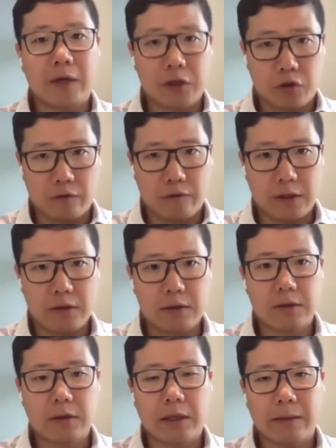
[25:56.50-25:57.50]
venture
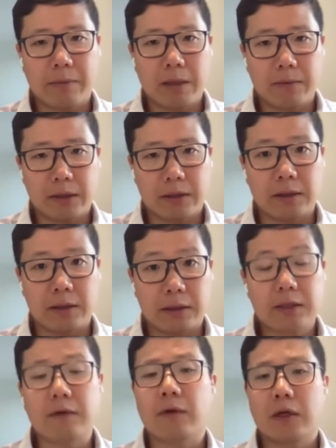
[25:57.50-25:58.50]
funds, publicly
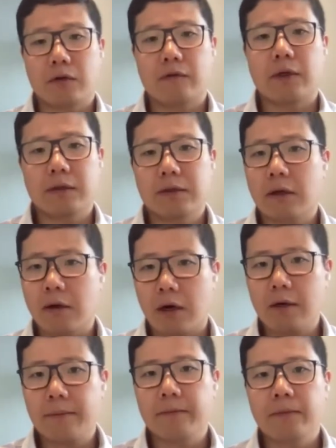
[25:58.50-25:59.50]
listed venture funds. There
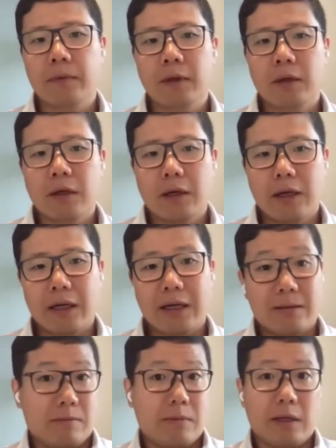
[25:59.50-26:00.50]
are,
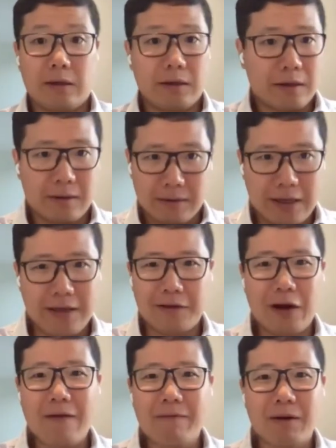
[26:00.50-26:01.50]
and
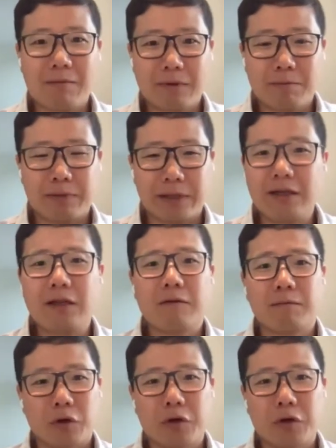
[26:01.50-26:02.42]
there have been plenty of